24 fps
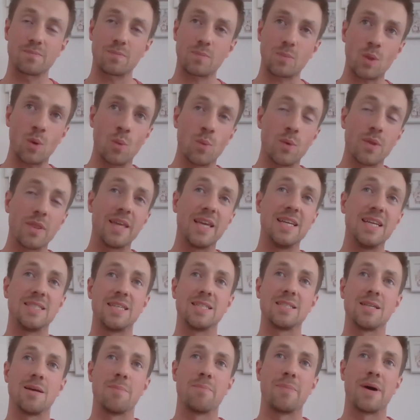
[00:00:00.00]
with these,
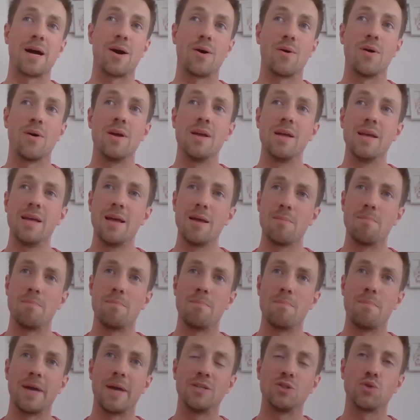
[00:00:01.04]
it's about
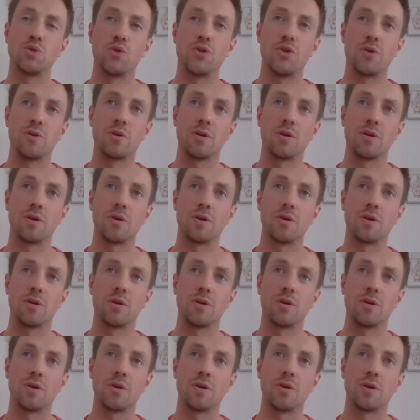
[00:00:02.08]
making sure you